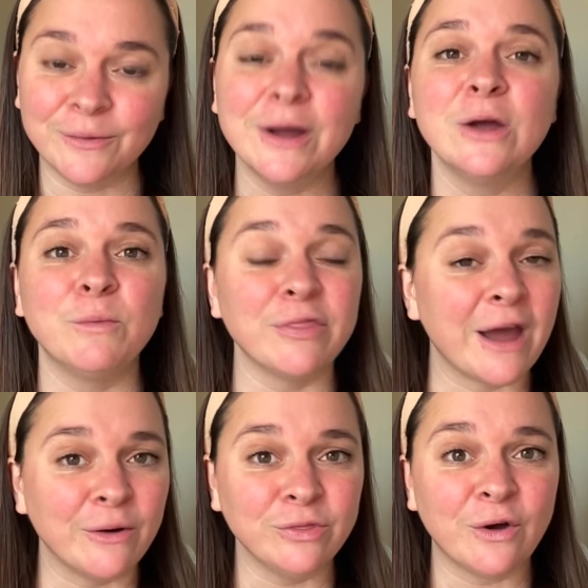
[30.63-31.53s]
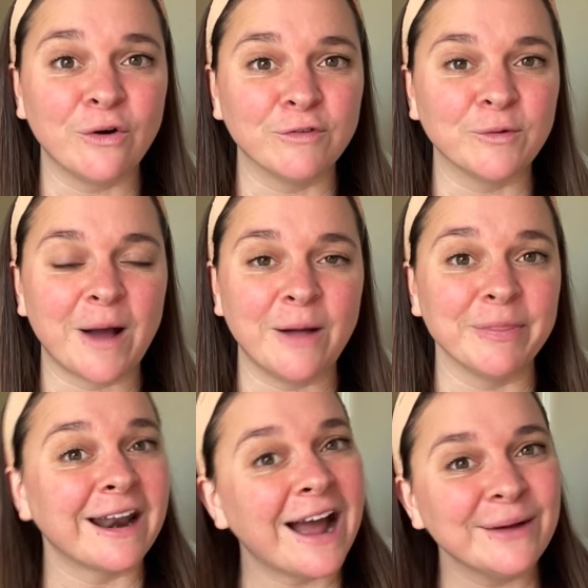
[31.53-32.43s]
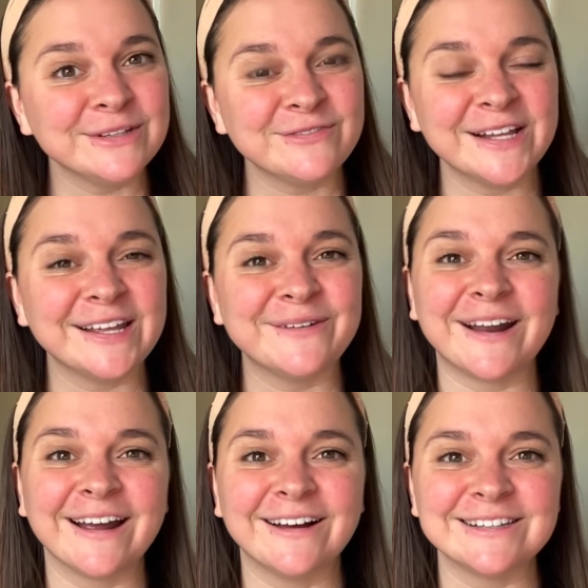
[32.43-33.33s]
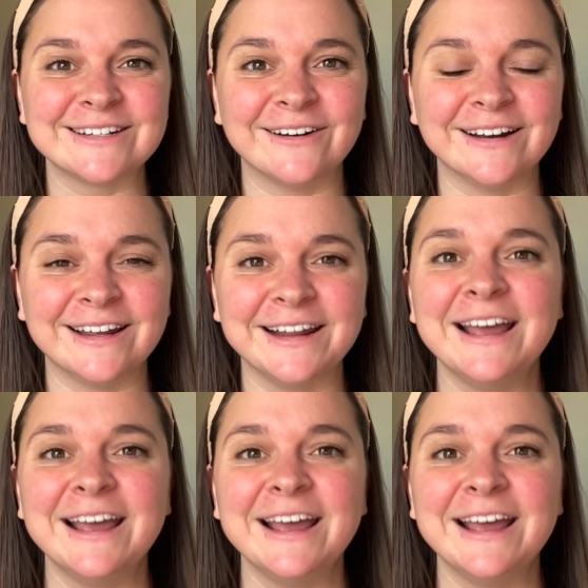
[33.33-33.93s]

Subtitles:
without the overwhelm that I was feeling when I got started.